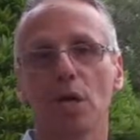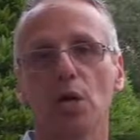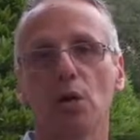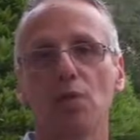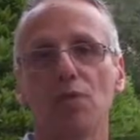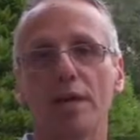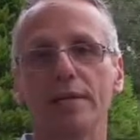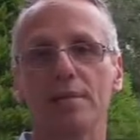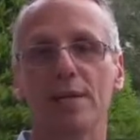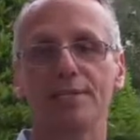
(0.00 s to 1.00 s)
conveying
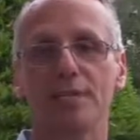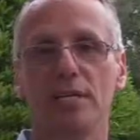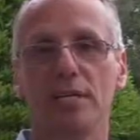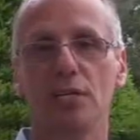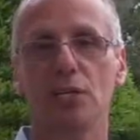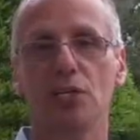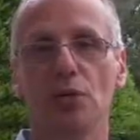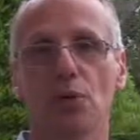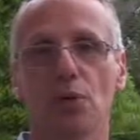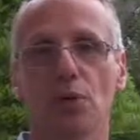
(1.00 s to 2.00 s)
the message
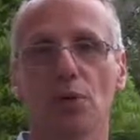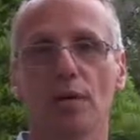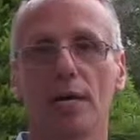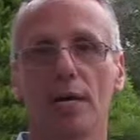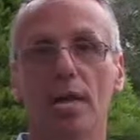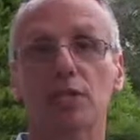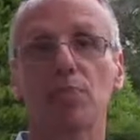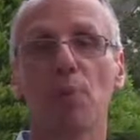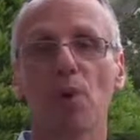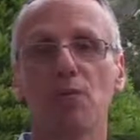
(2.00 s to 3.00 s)
or
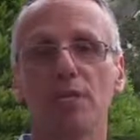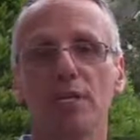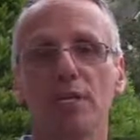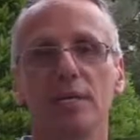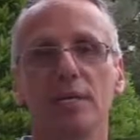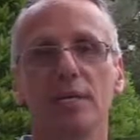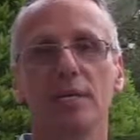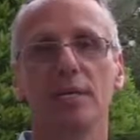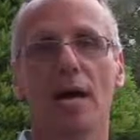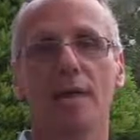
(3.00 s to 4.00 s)

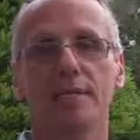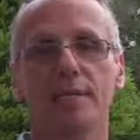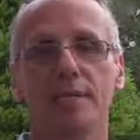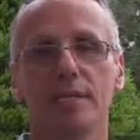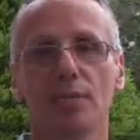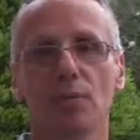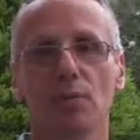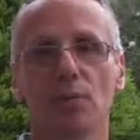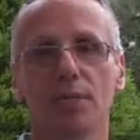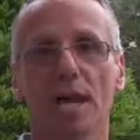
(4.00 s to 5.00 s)
exposing galaxies or
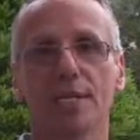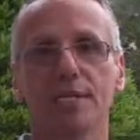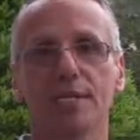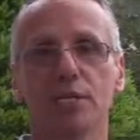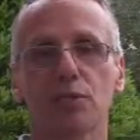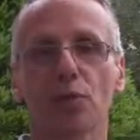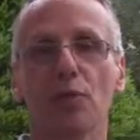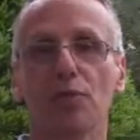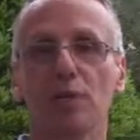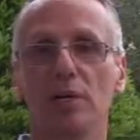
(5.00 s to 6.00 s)
what galaxies has to
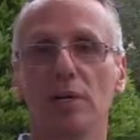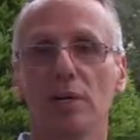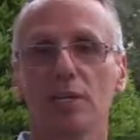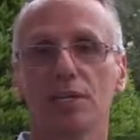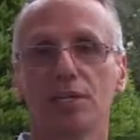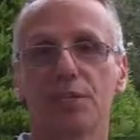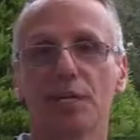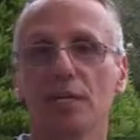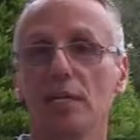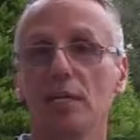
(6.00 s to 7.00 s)
offer.
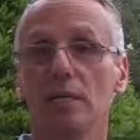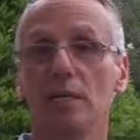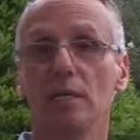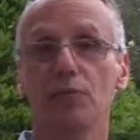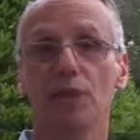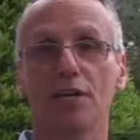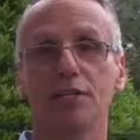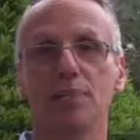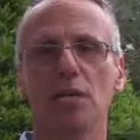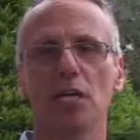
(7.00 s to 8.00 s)
Still, if you
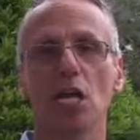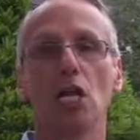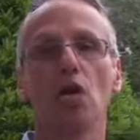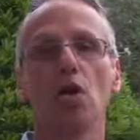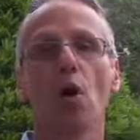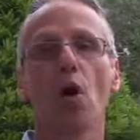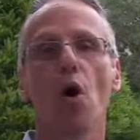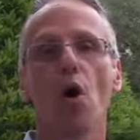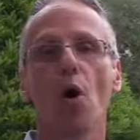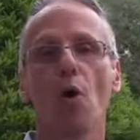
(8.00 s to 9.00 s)
ask me, a
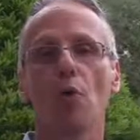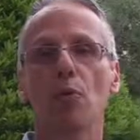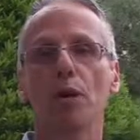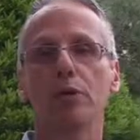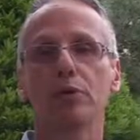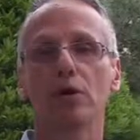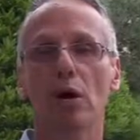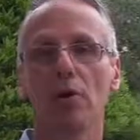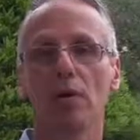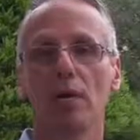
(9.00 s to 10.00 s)
long way to
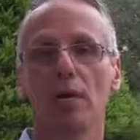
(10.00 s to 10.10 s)
go.